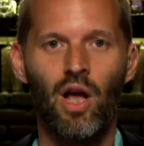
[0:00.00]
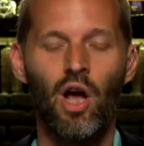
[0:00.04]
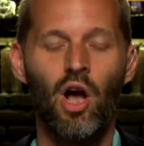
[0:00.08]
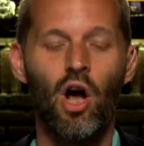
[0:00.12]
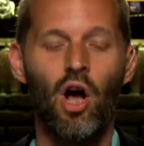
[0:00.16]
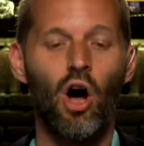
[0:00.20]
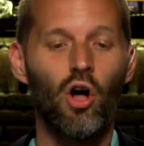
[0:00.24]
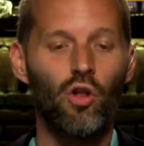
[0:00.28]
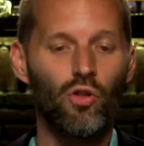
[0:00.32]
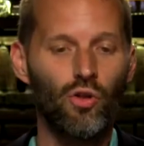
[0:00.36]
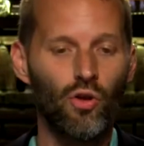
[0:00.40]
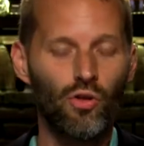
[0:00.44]

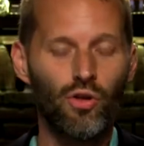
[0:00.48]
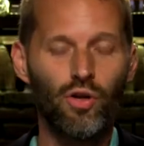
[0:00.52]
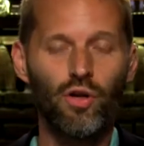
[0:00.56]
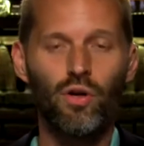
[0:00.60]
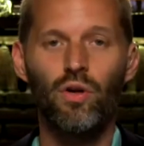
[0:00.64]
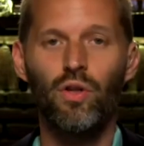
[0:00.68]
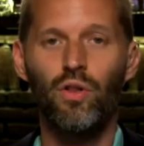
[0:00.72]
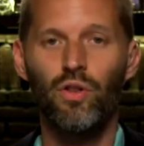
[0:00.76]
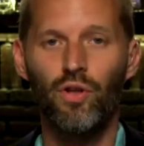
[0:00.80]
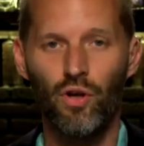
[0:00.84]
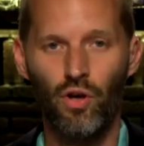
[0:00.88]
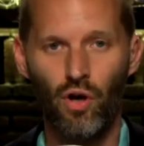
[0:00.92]
Although there
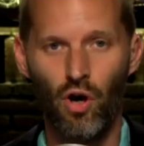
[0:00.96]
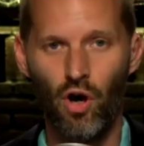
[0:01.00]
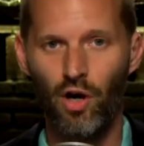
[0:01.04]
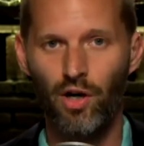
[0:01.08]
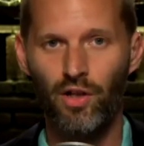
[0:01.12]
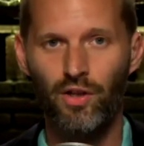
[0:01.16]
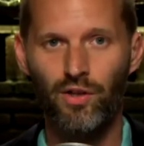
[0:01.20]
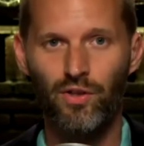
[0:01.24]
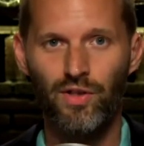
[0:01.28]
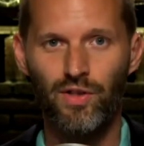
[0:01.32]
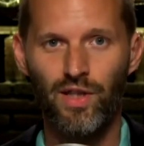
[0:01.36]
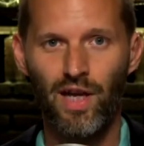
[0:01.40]
there are
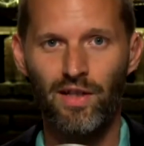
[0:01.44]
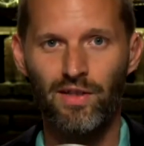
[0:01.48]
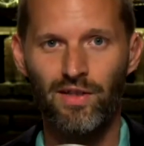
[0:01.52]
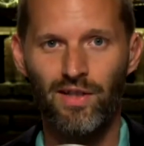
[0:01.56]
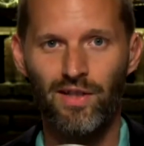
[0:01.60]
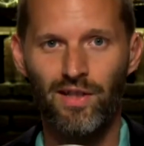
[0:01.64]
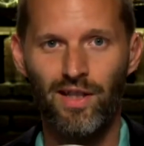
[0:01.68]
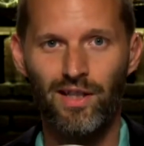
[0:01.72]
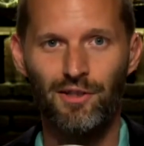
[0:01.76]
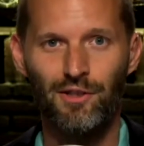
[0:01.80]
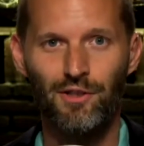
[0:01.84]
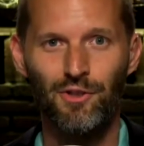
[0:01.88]
articles out
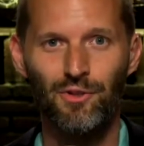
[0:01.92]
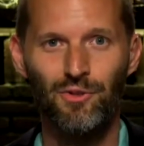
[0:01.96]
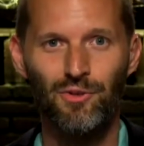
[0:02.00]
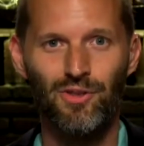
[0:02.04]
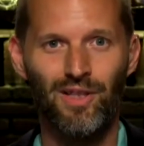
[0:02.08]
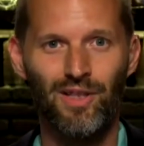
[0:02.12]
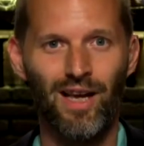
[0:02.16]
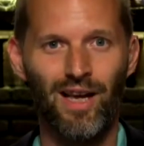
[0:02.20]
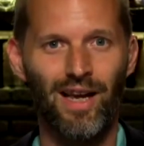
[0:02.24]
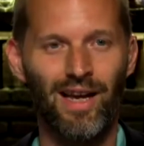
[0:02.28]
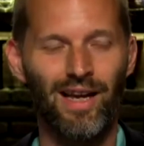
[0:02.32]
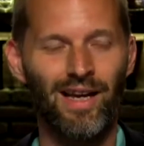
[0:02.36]
today too
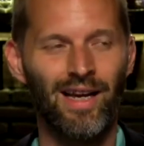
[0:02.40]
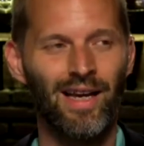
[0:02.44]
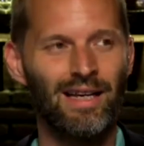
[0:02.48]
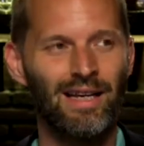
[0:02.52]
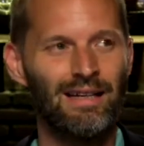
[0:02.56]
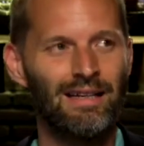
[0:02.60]
saying